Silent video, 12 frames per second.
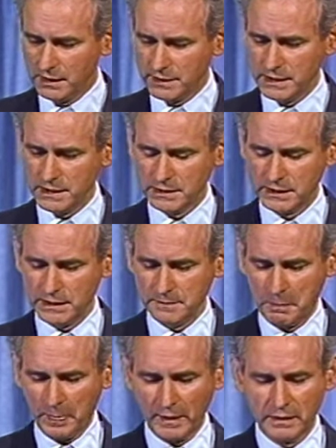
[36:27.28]
The,
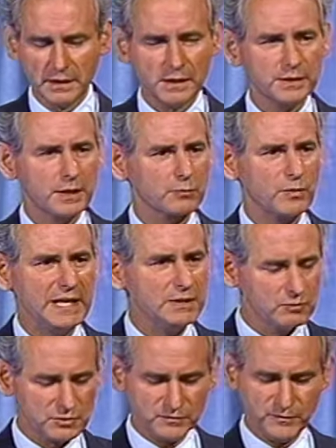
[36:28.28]
the, the
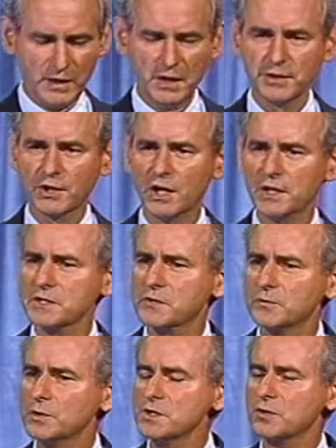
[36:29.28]
rain wouldn't fall, the
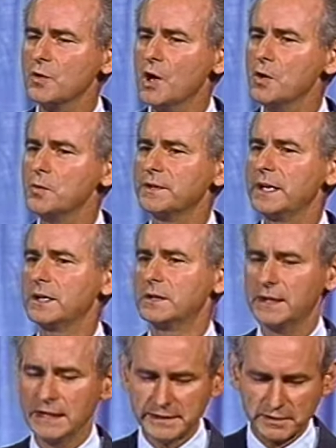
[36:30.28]
gardens wouldn't grow, they,
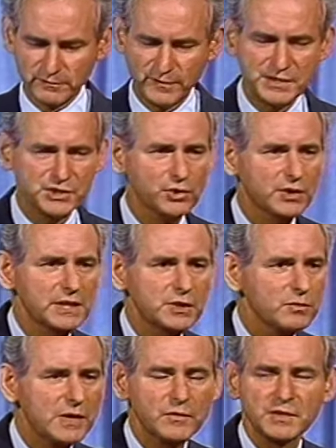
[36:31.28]
they'd let the fish hook in
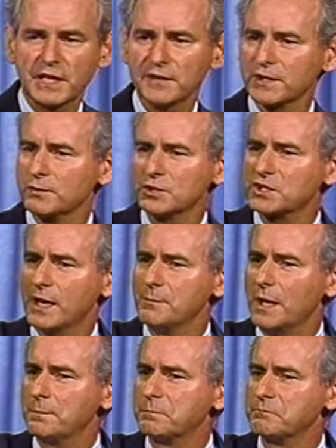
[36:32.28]
the river, nothing would
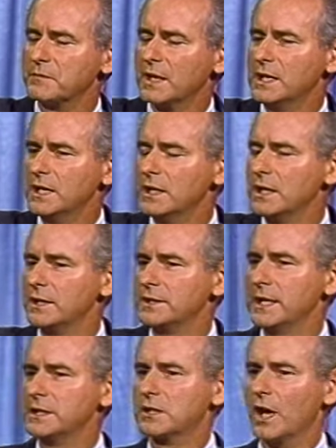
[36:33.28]
come up. Uh,
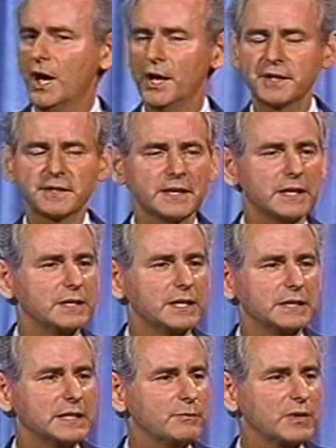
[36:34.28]
they'd hunt and
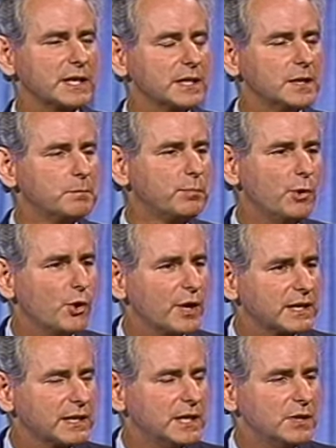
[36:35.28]
they'd never get any
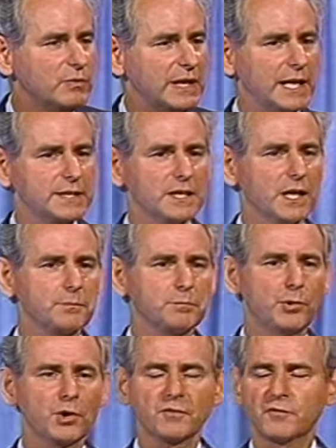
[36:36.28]
pork. We hadn't gotten
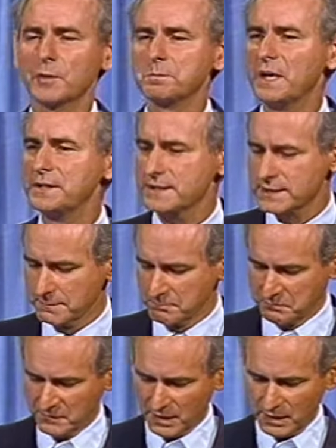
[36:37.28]
pork for
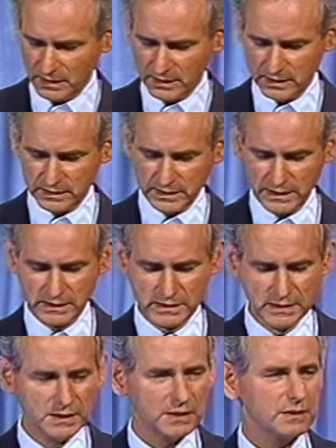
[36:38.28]
months. Uh, they,
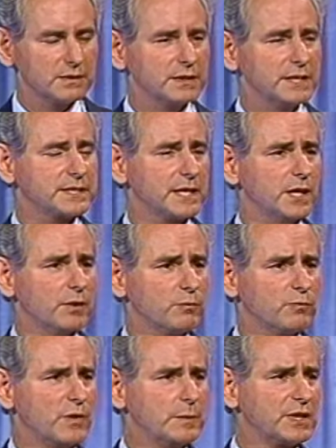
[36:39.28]
they said our
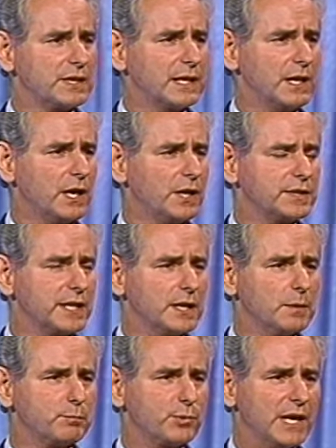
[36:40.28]
women get, aren't
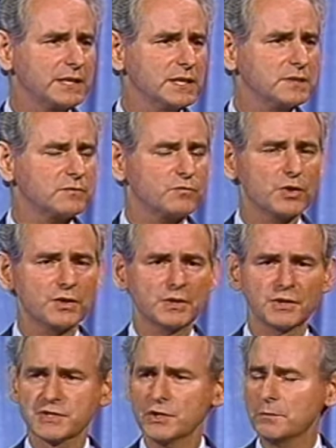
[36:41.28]
getting pregnant. We're,
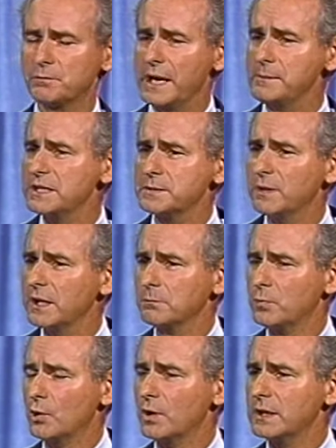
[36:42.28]
there's no babies
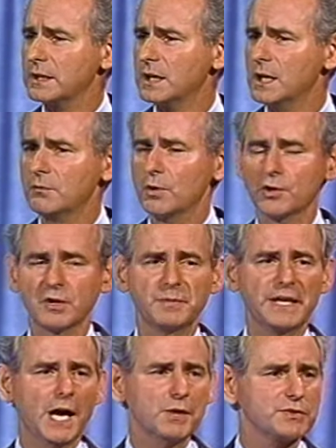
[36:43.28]
being born. We're going to
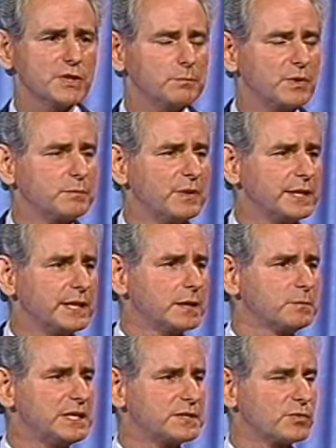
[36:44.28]
be outnumbered by the
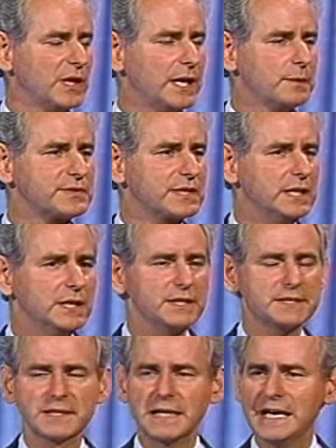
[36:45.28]
enemy tribes.
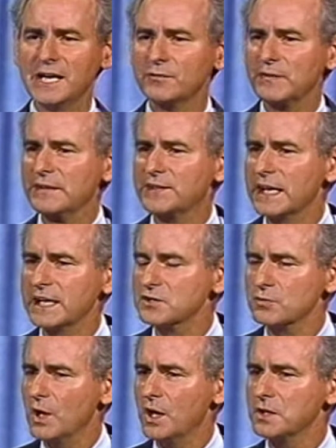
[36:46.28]
They said everything
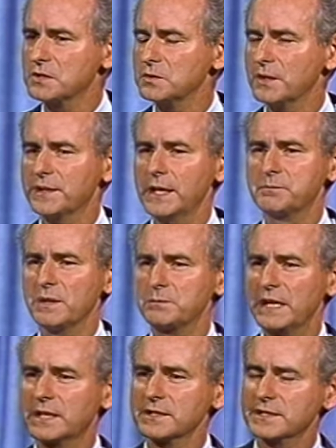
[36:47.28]
is wrong to them. They'd been
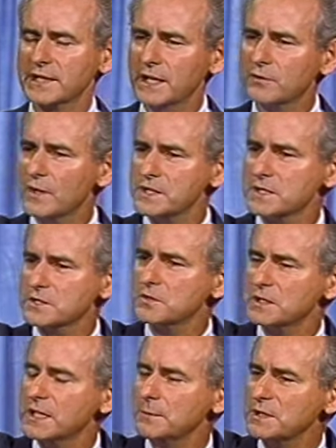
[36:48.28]
making sacrifices
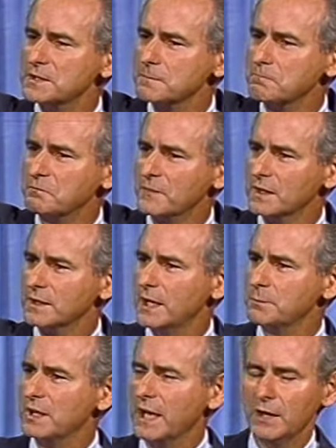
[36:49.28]
to the demons.
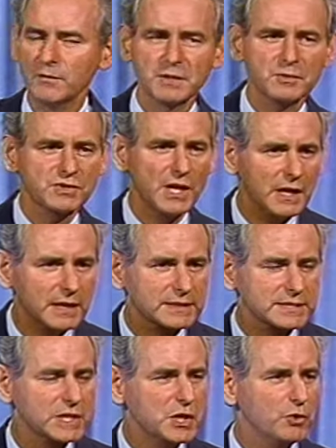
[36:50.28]
They've been having
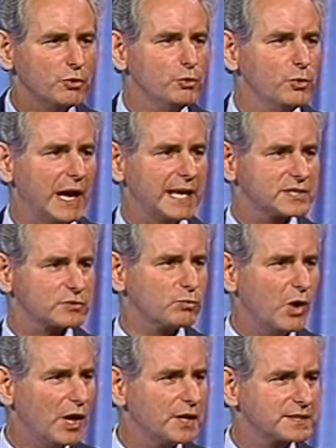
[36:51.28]
talks. Who has
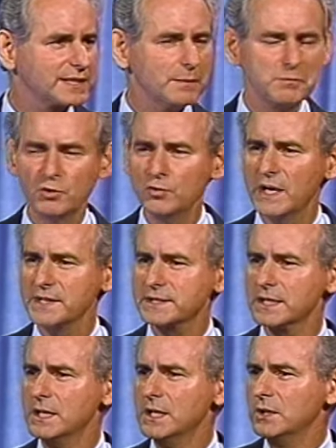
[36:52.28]
wronged them? Who
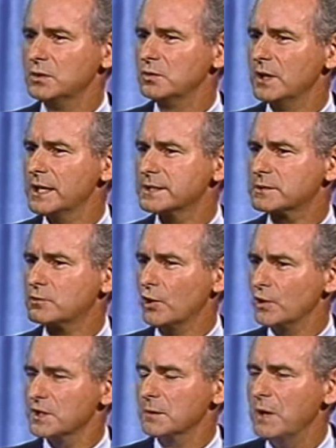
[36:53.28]
has, who has
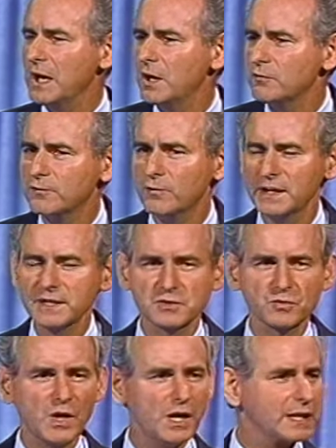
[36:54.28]
turned them off? What
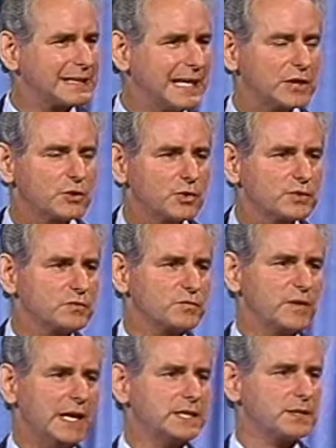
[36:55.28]
is wrong? They couldn't
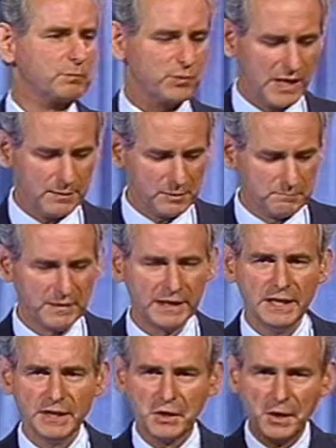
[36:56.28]
find a problem.
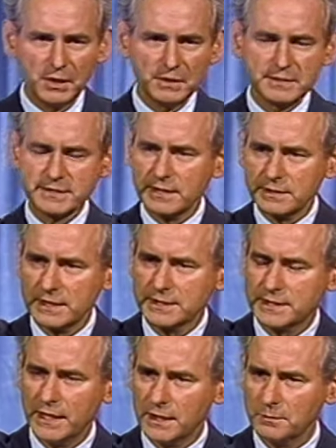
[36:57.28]
And all of a sudden, they
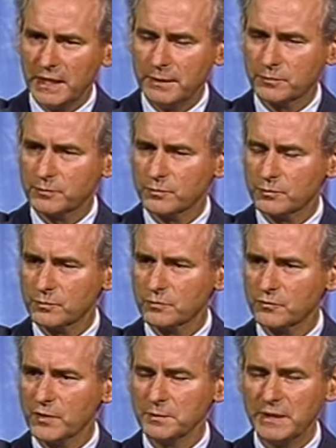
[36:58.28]
stand in my
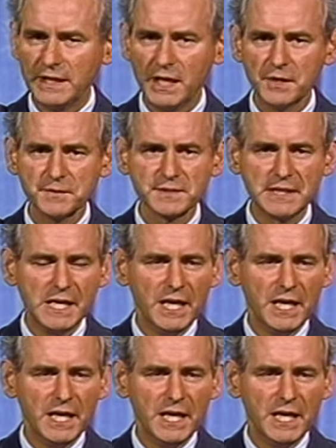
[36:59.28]
front of my house.